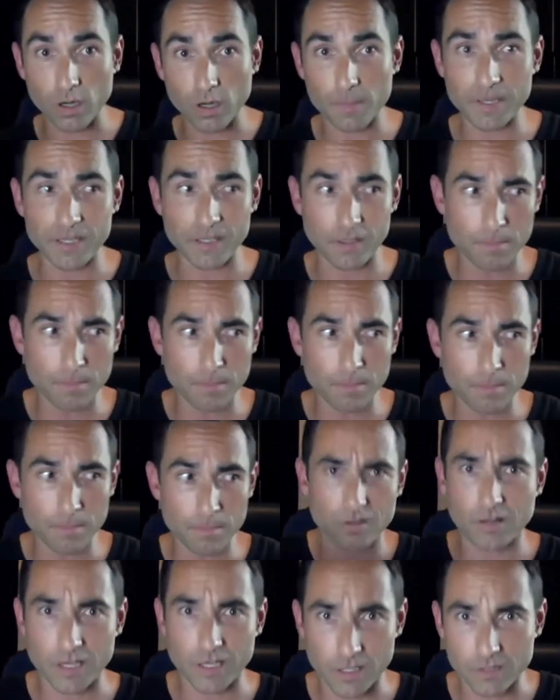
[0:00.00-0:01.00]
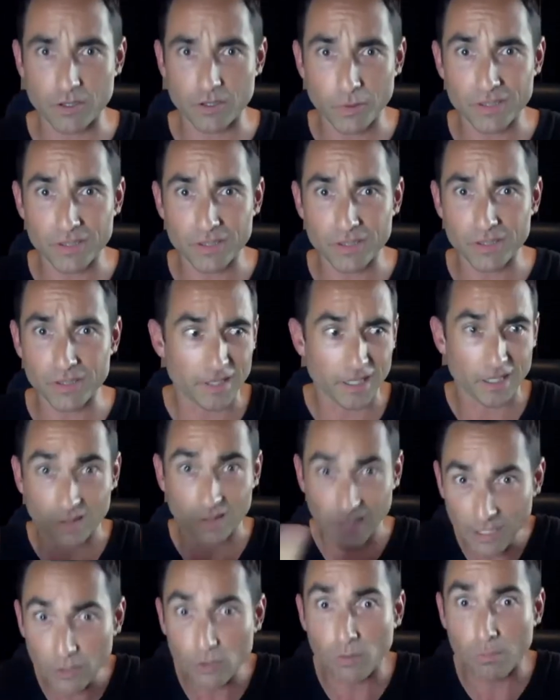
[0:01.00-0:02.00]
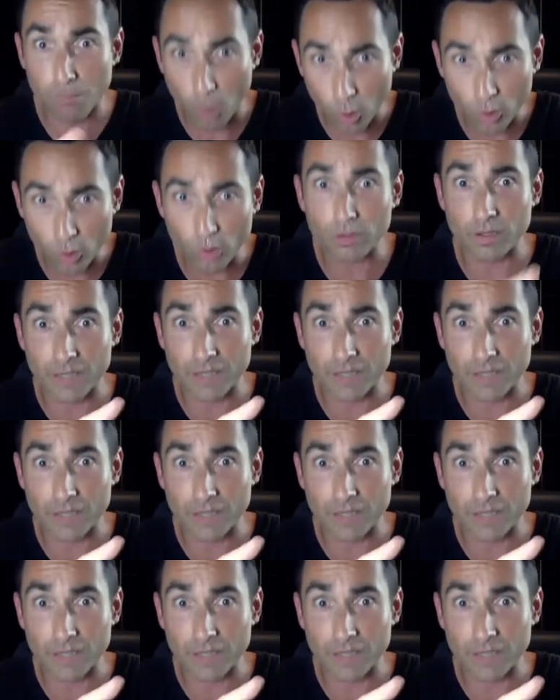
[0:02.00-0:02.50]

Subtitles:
I mean, you make sure that you're doing something legal, moral,